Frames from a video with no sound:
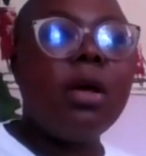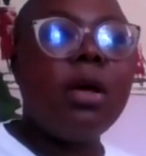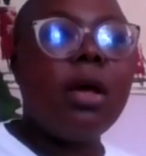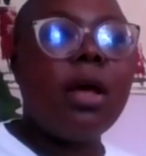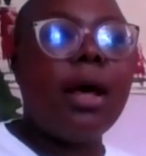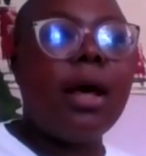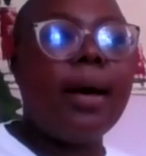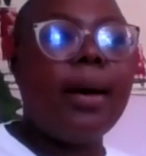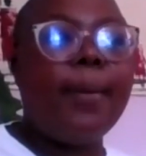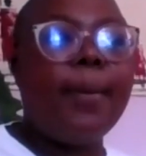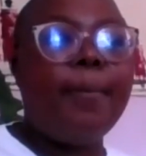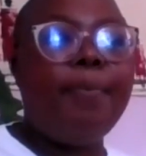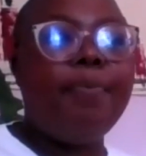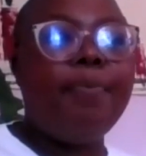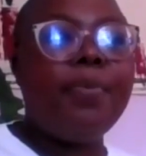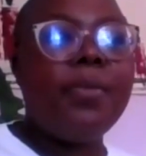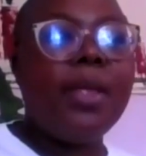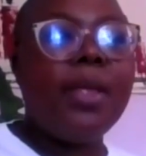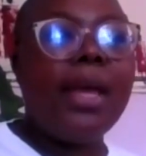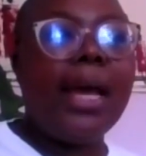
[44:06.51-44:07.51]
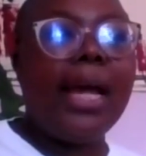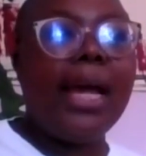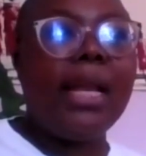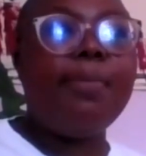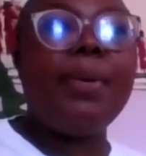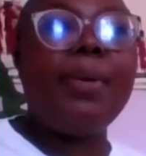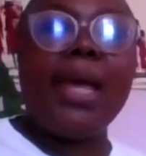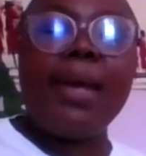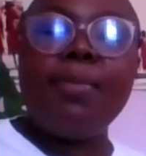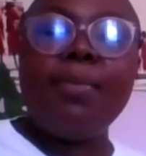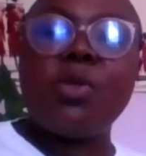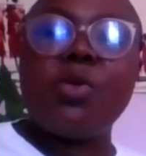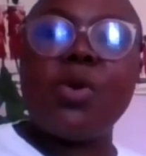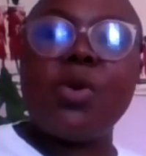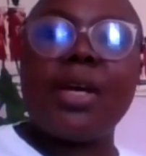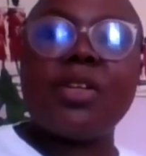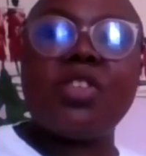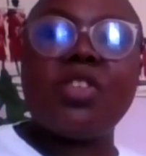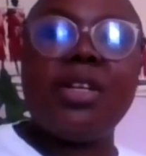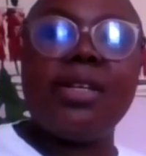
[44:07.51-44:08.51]
and be able to
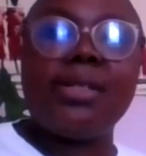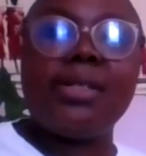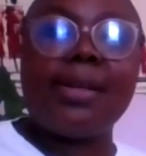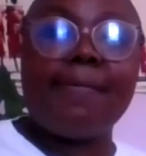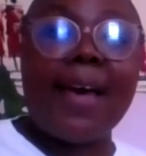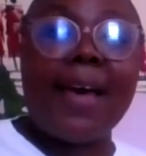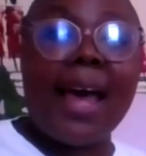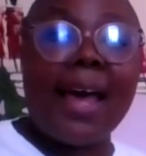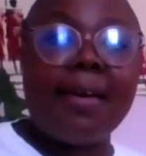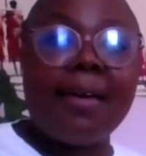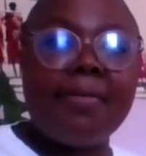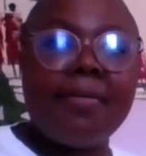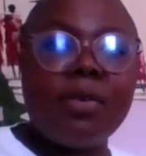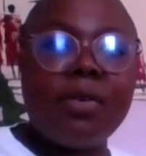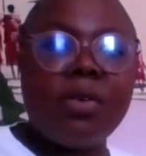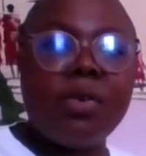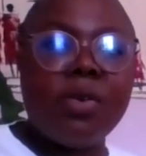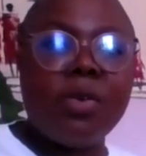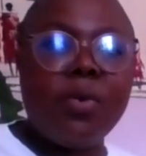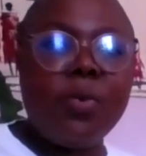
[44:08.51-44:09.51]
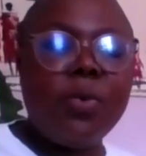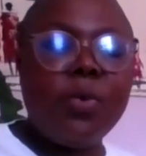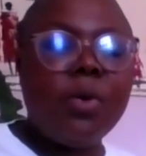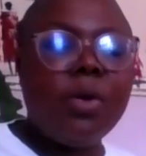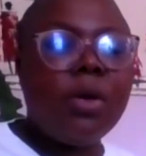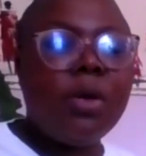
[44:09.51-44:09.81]
actually survive, you know?